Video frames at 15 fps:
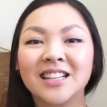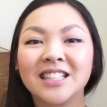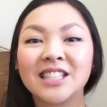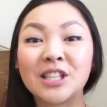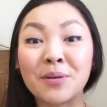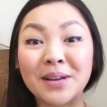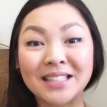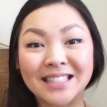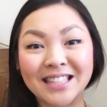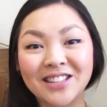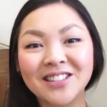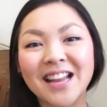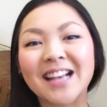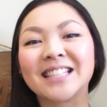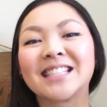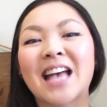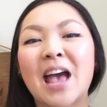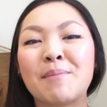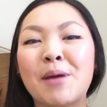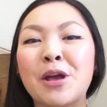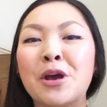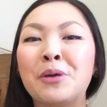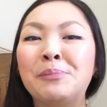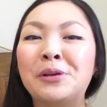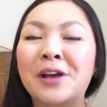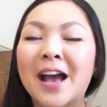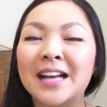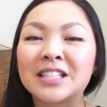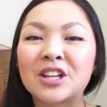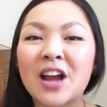So until next time, I hope you
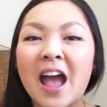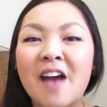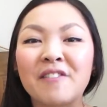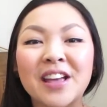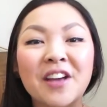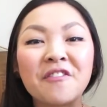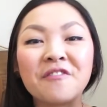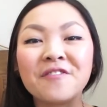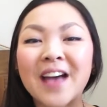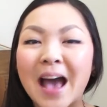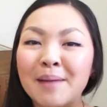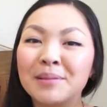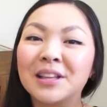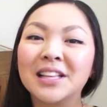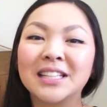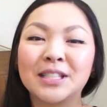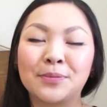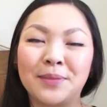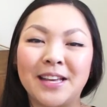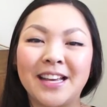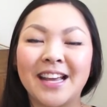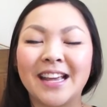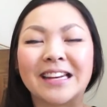guys are having a fabulous week,